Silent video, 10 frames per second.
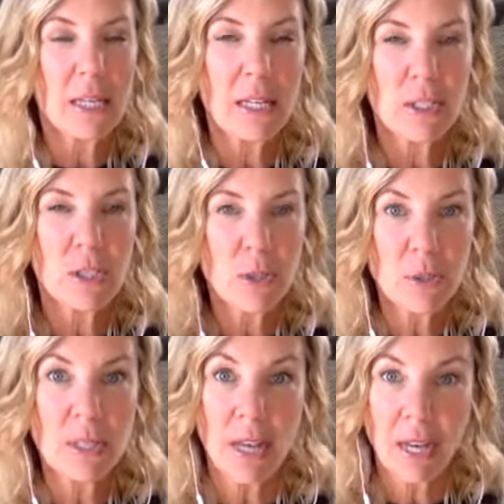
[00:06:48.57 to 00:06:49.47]
use
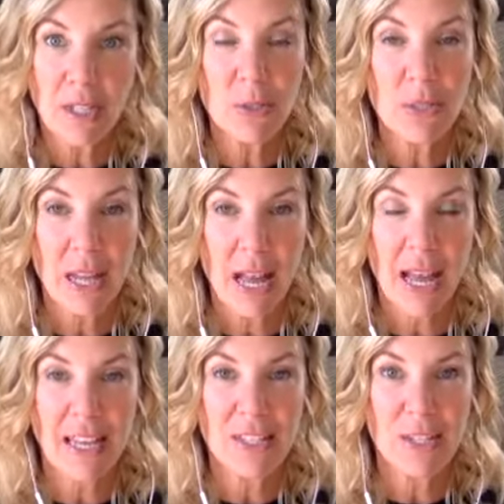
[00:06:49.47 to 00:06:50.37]
an
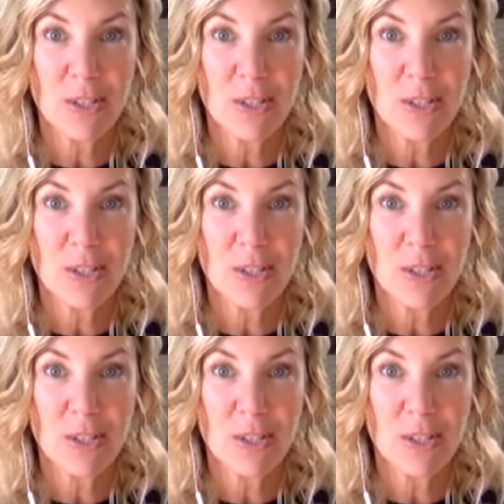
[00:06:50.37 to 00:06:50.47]
exercise